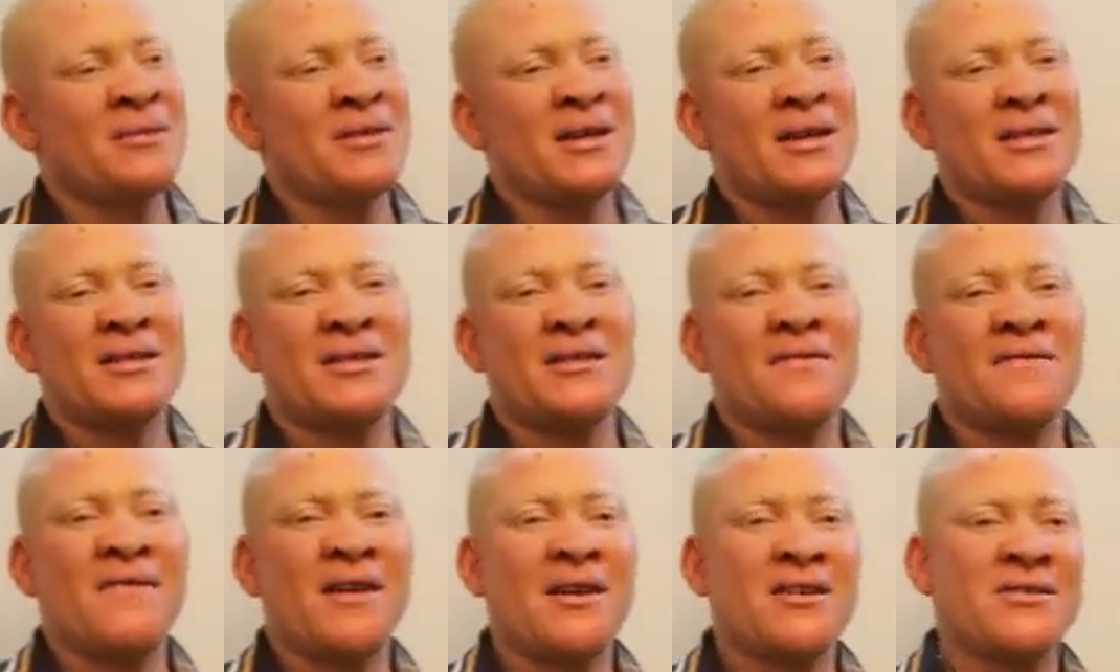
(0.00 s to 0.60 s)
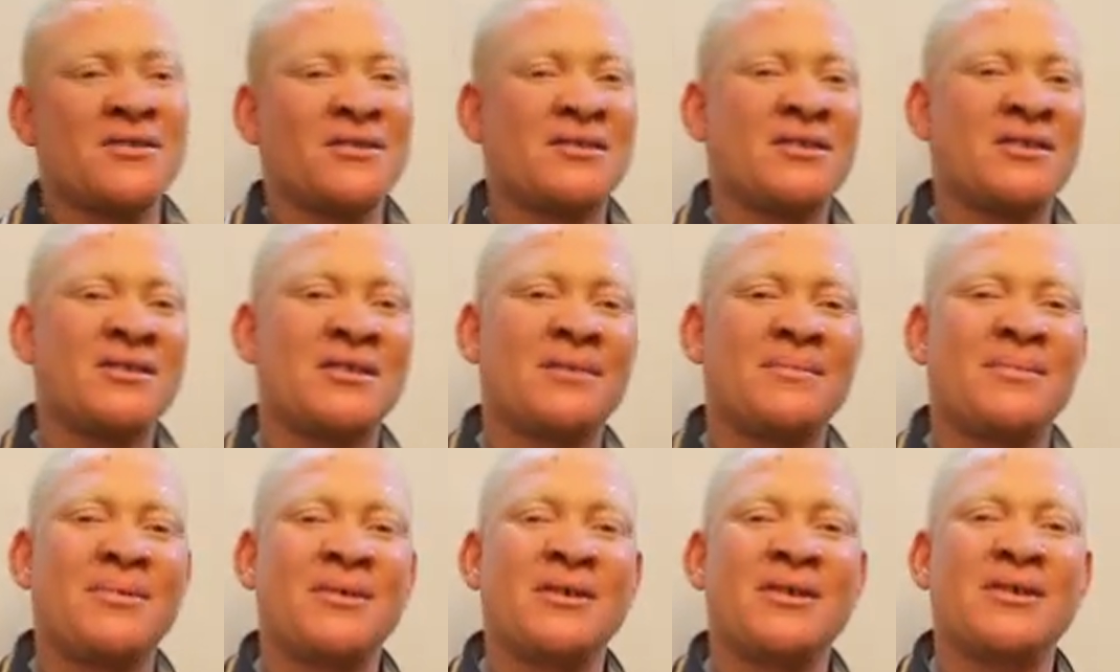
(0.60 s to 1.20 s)
satisfaction is
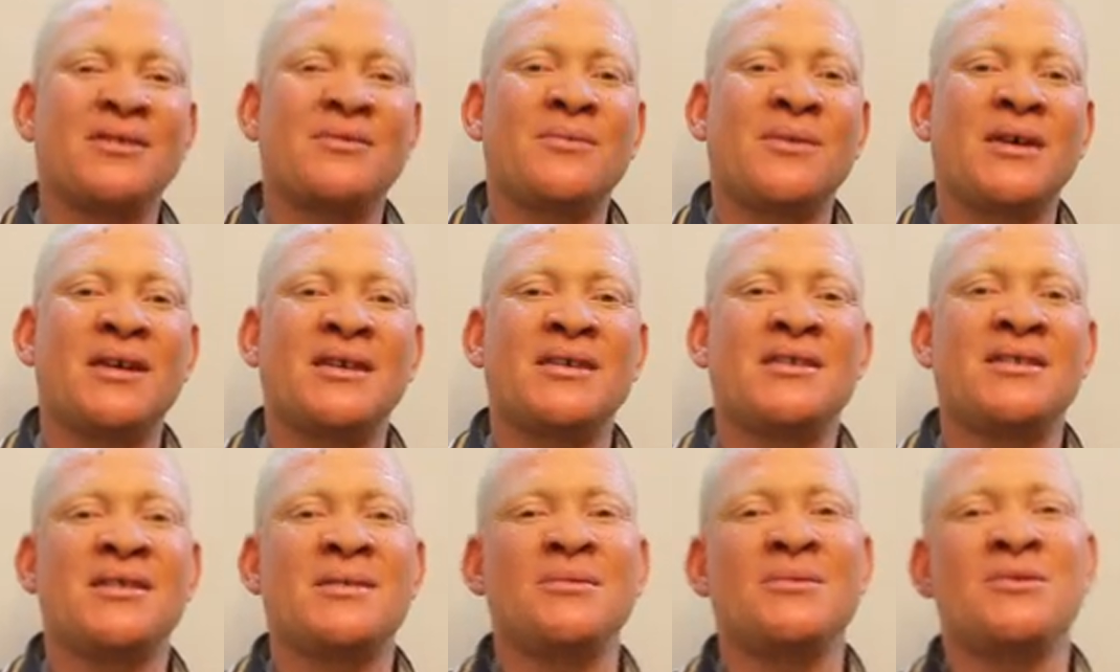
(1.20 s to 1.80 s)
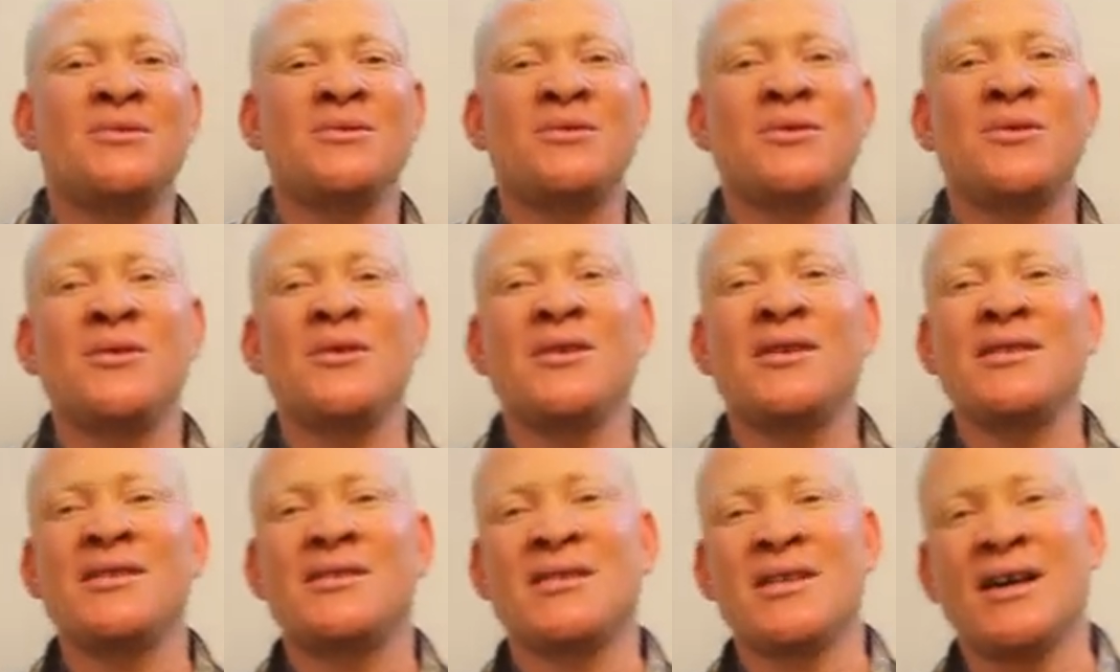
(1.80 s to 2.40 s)
the point where he's able to
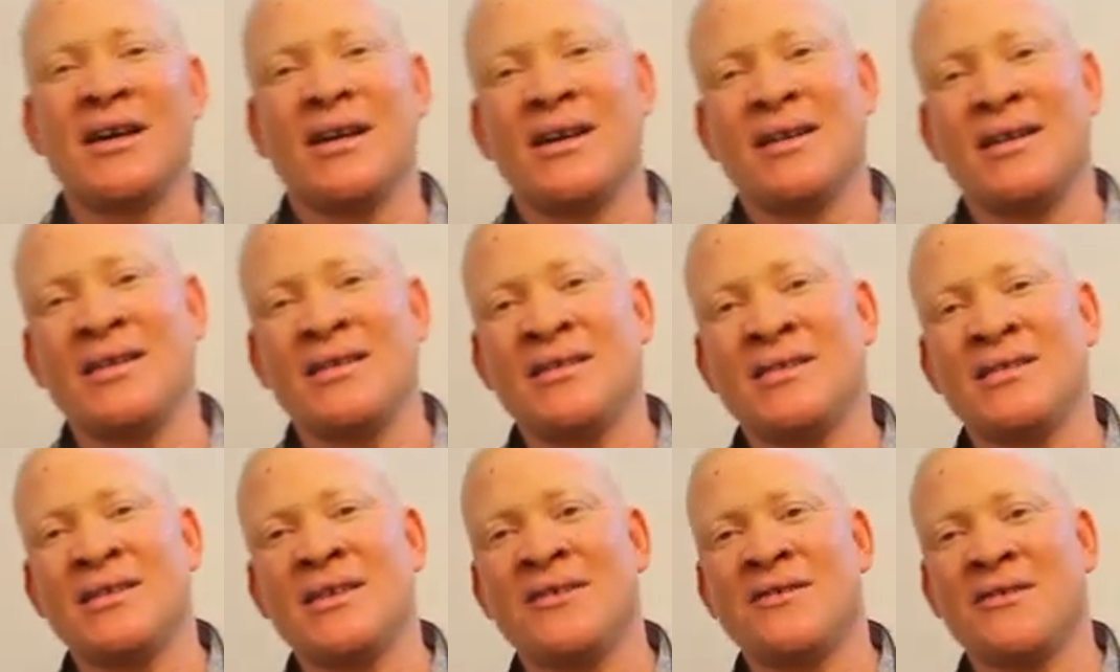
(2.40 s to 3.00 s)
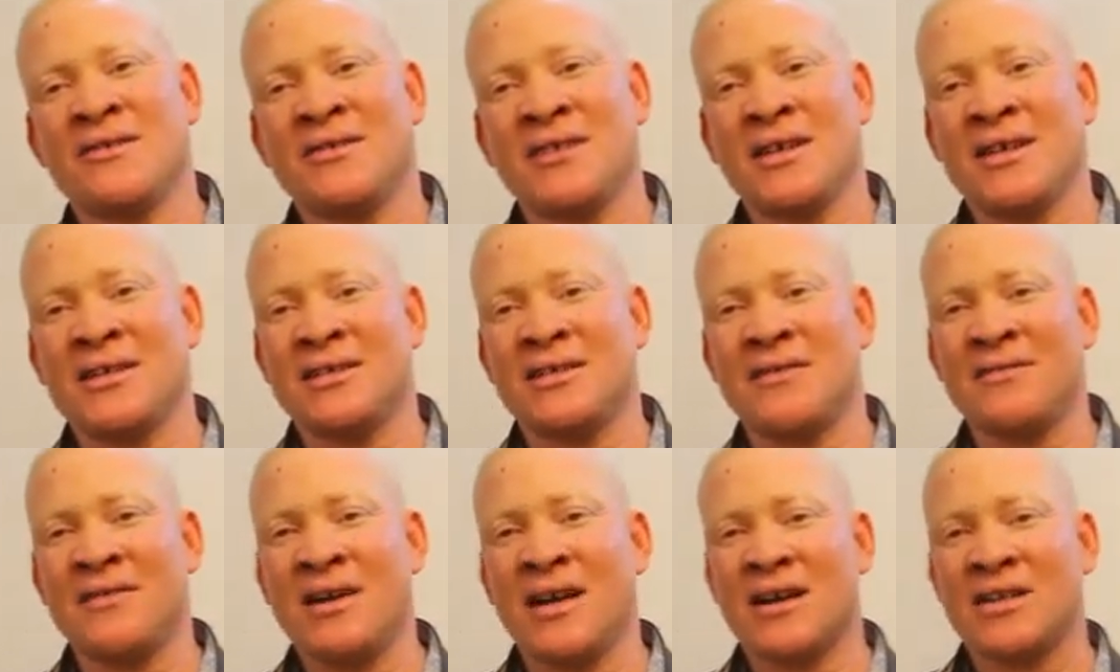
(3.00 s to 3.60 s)
coincide his level of
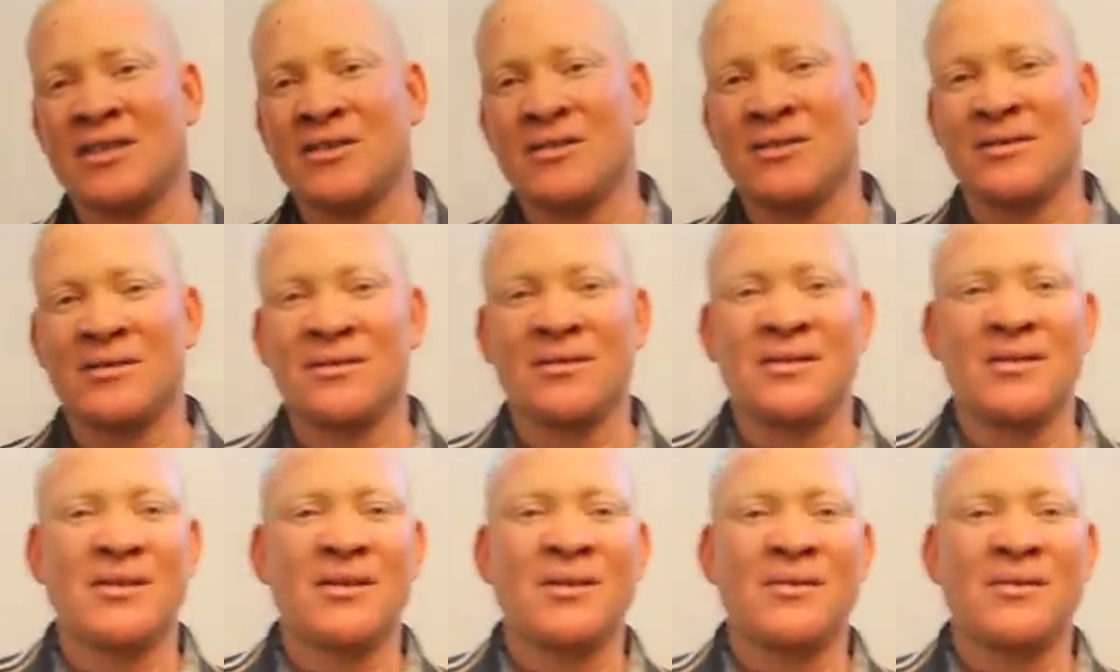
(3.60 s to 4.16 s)
satisfaction